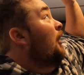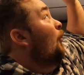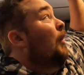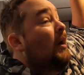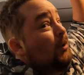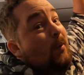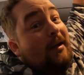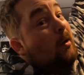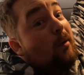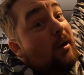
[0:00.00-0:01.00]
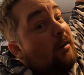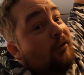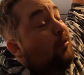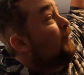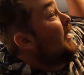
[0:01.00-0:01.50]
Yeah. Well, you ain't going on
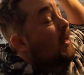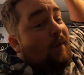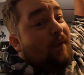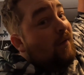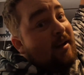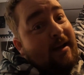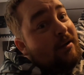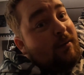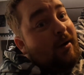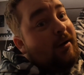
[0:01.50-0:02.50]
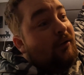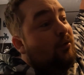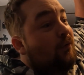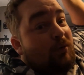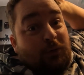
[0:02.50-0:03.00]
this roof, and if I find out you went on this
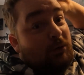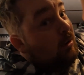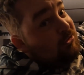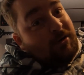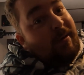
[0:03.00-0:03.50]
roof, you lost your